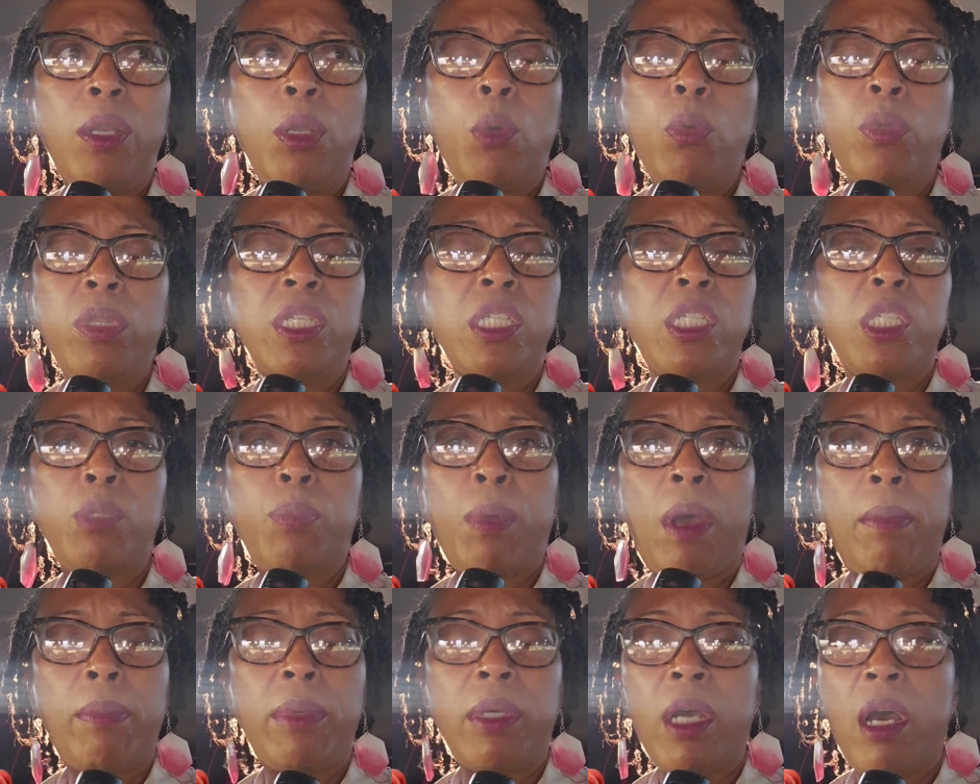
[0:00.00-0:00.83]
I know this is
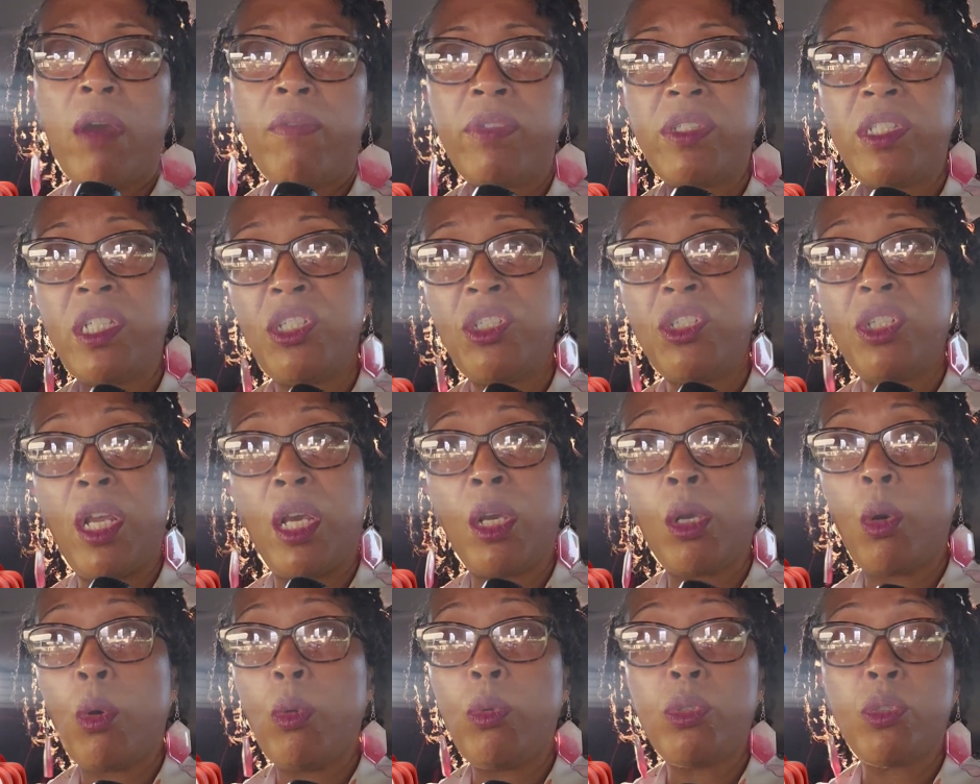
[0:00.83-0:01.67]
probably a conversation
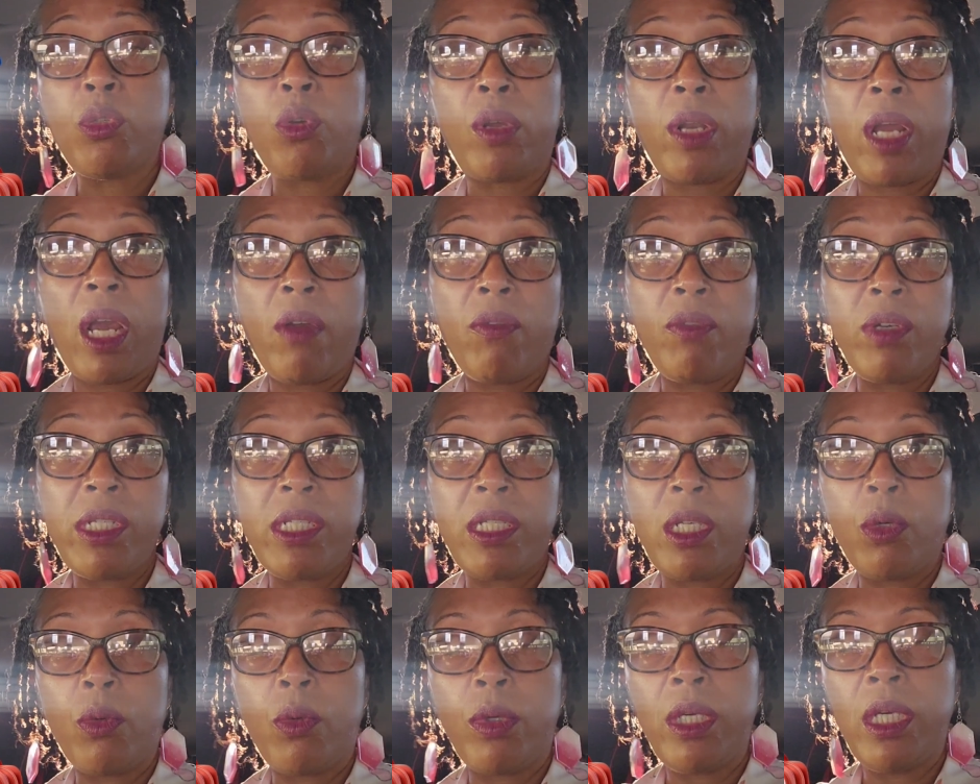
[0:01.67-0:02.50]
that goes on every
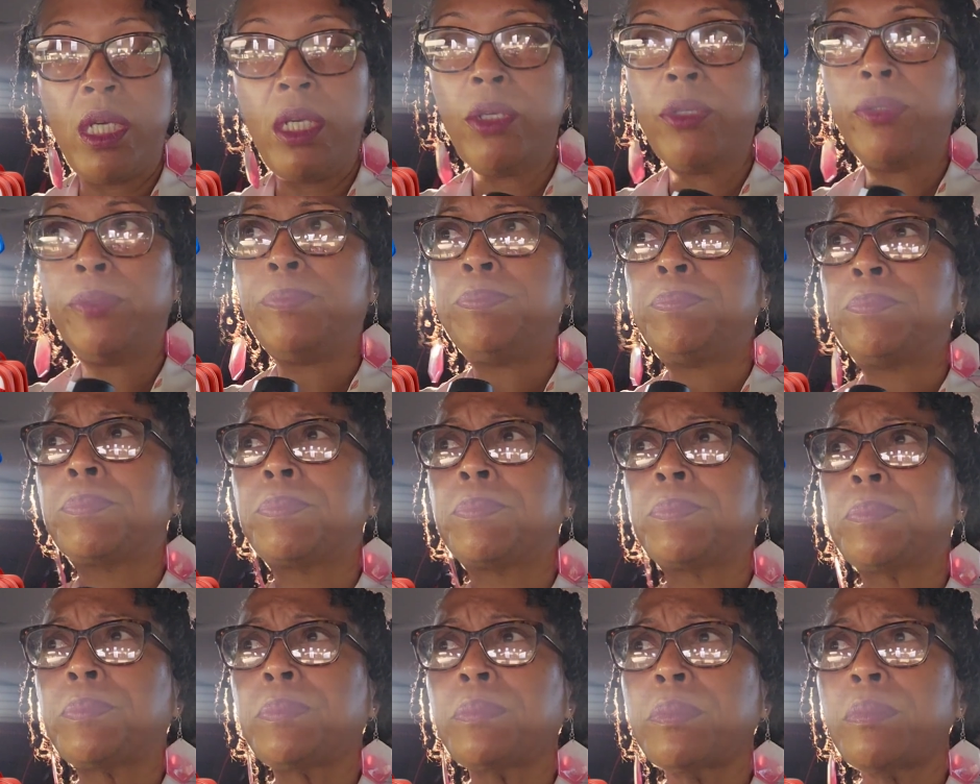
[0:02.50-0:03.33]
single year,
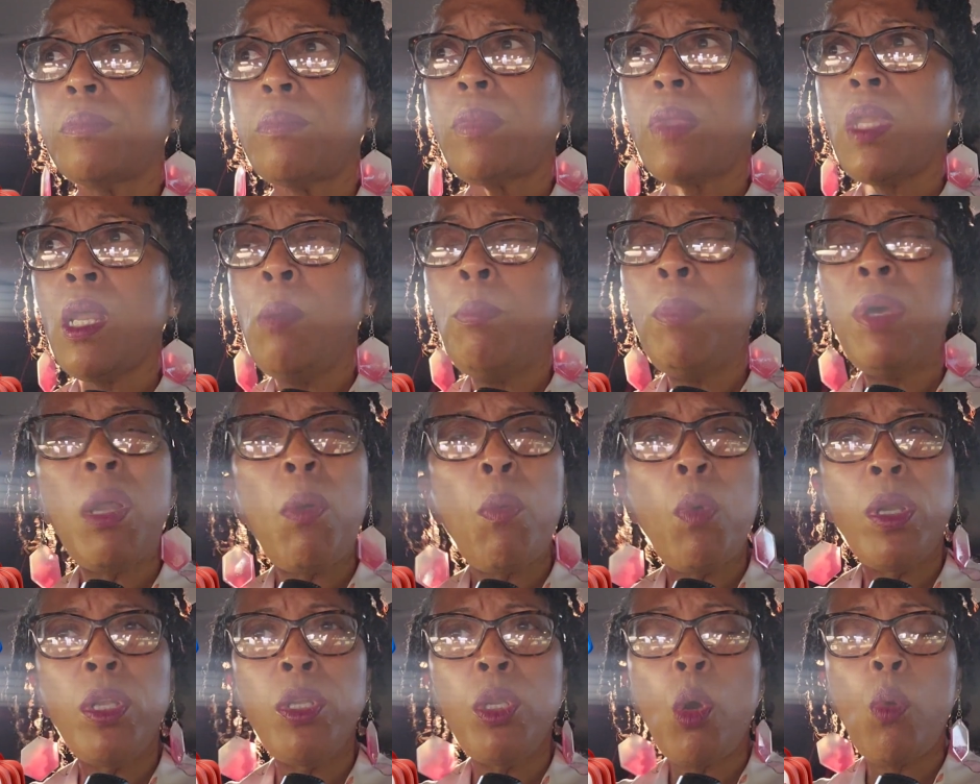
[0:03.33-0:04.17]
but
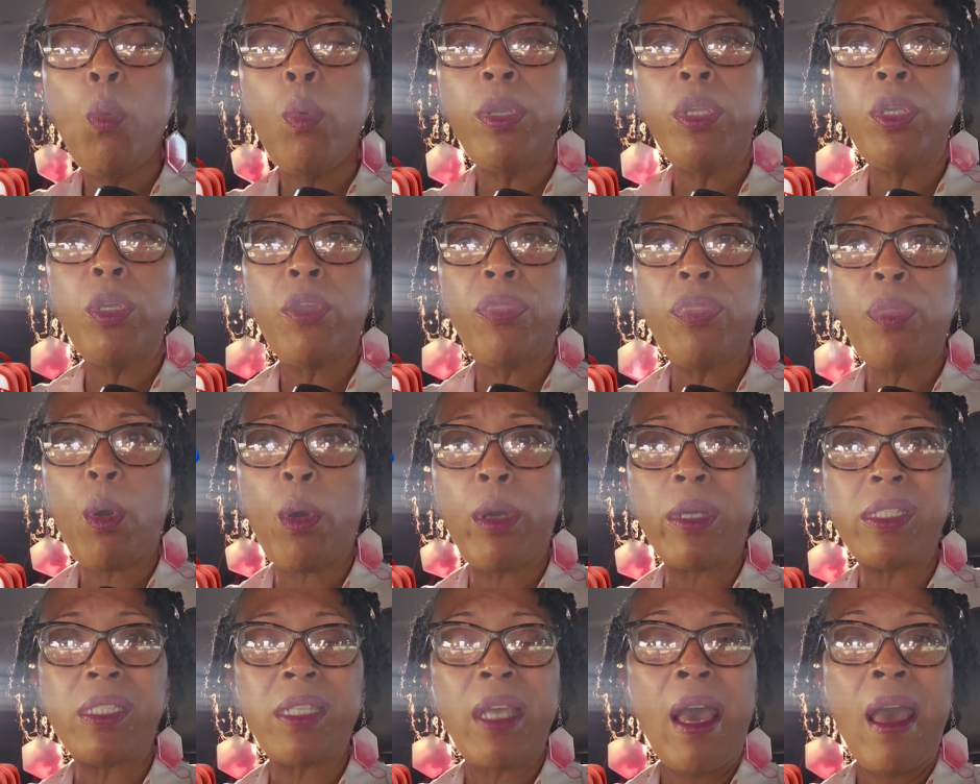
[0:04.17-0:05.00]
I want to know, what are your
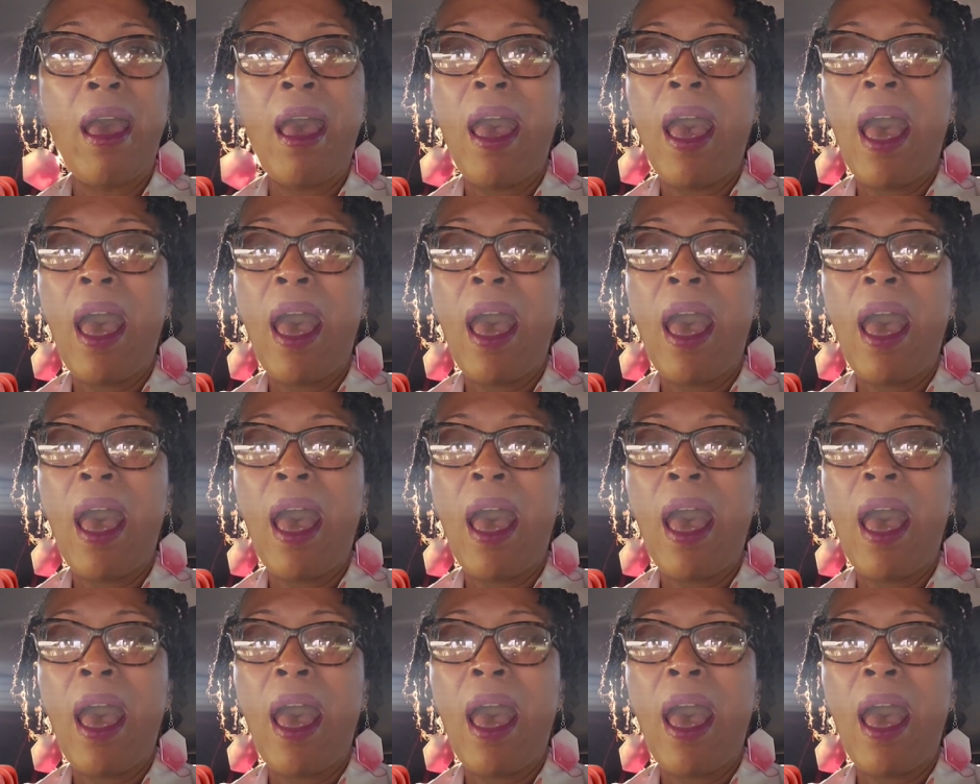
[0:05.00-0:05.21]
thoughts?